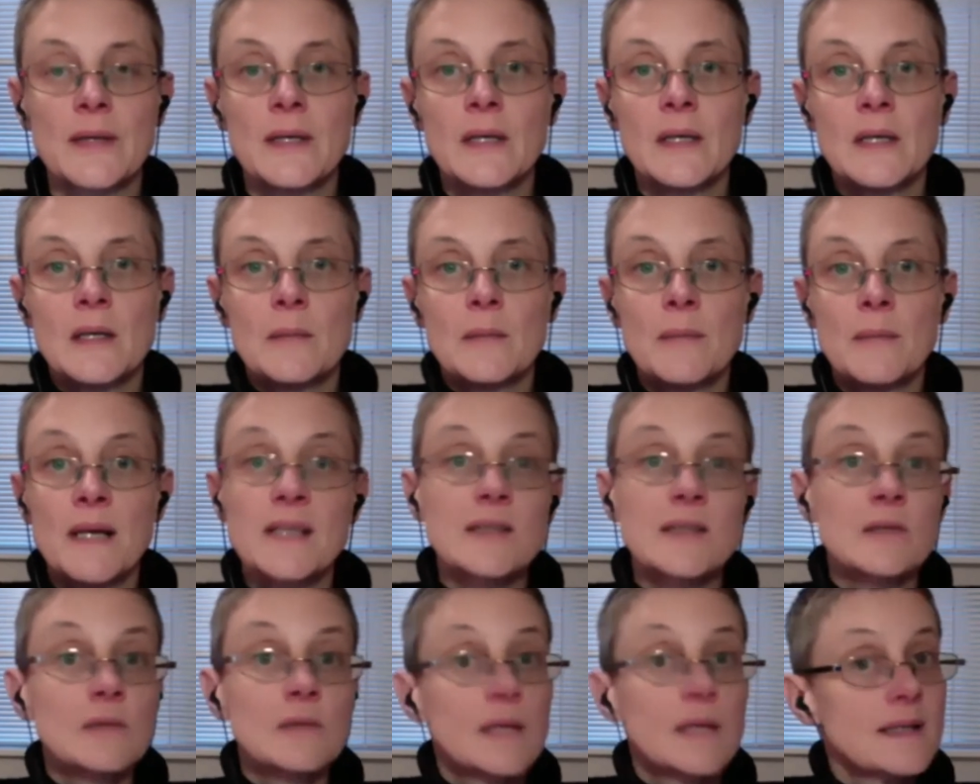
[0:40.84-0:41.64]

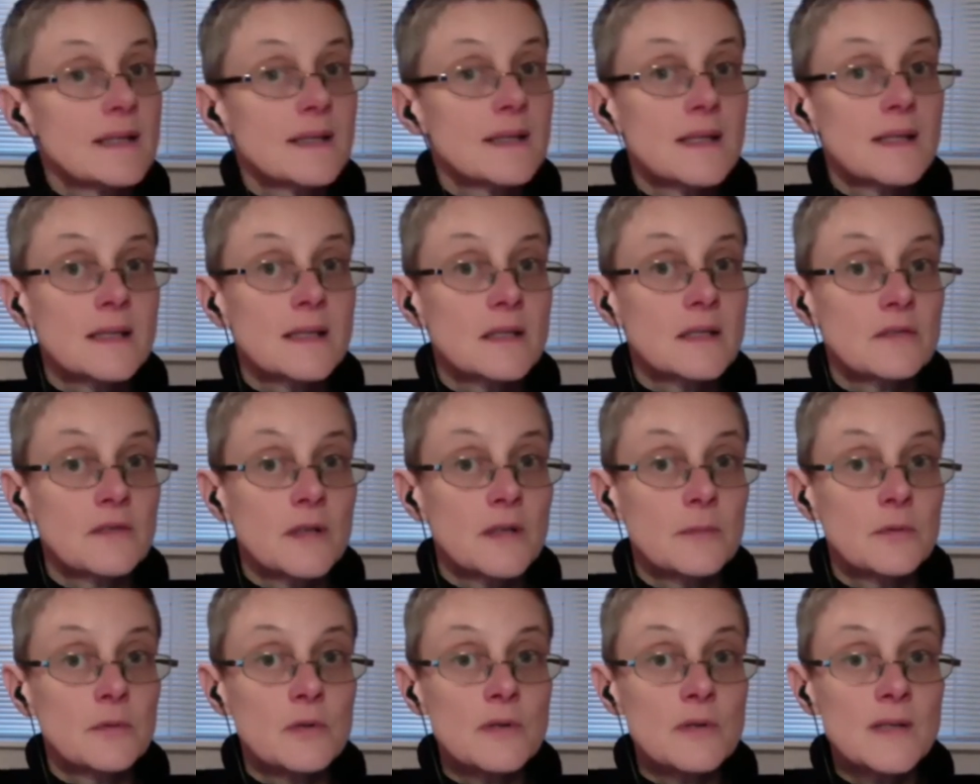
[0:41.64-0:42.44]
Mice don't get cystic
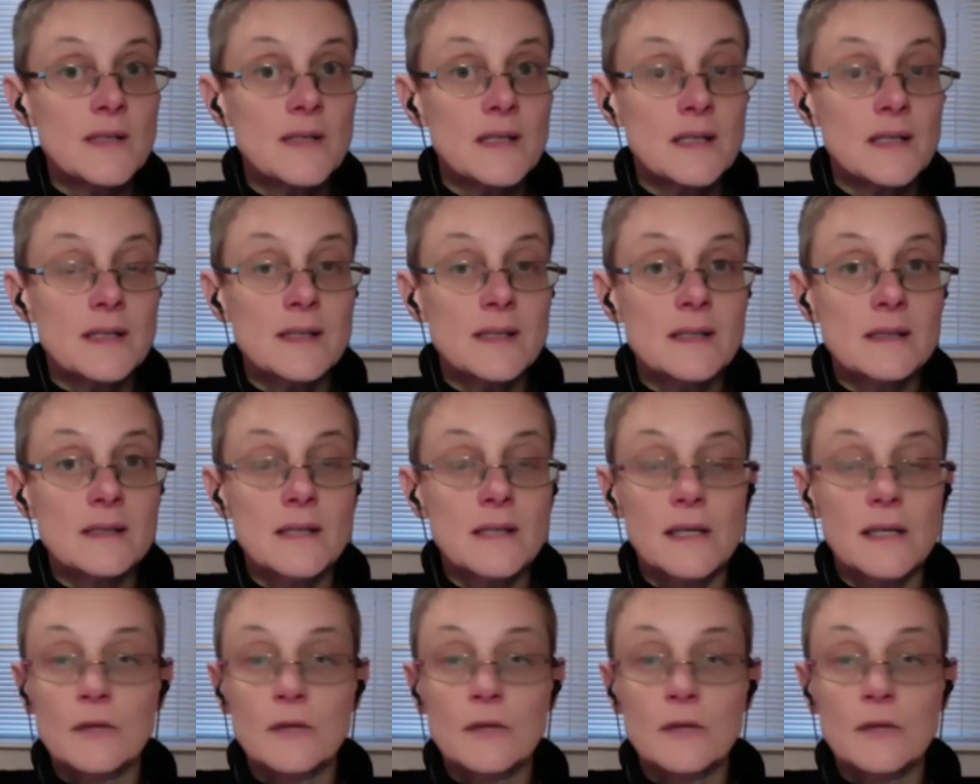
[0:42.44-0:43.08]
fibrosis.